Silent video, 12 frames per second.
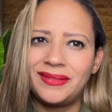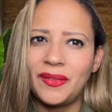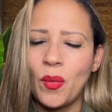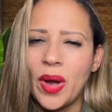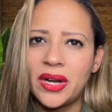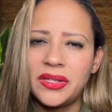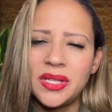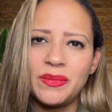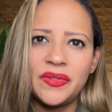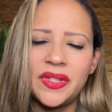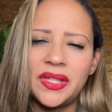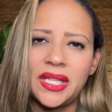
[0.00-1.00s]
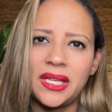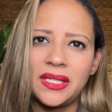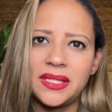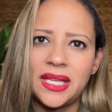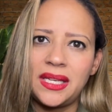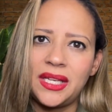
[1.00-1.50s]
what are some of the things
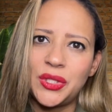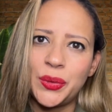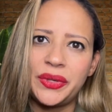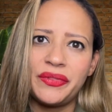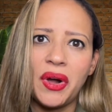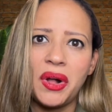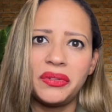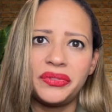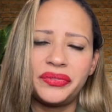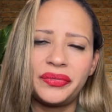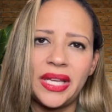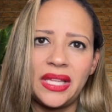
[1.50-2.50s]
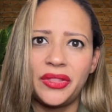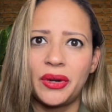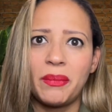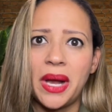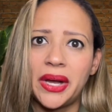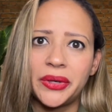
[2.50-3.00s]
they need to evolve in their
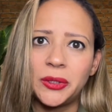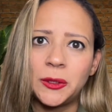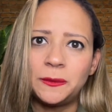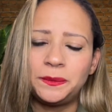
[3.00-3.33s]
model.